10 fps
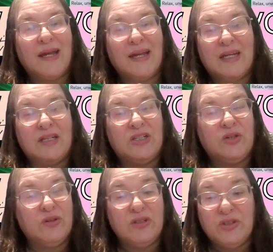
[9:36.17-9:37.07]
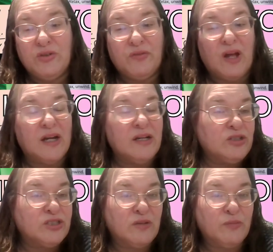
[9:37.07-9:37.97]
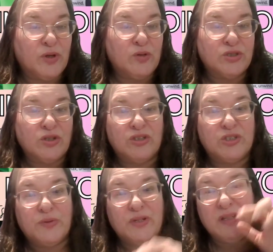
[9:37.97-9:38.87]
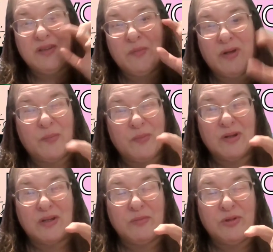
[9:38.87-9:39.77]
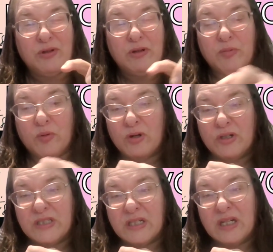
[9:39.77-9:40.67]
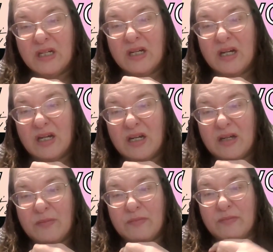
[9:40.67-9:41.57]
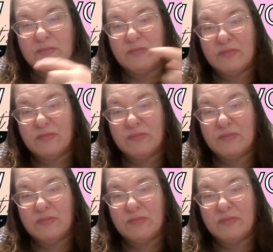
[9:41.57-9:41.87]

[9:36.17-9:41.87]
and you can do flyers and postcards, putting them up on community boards, um,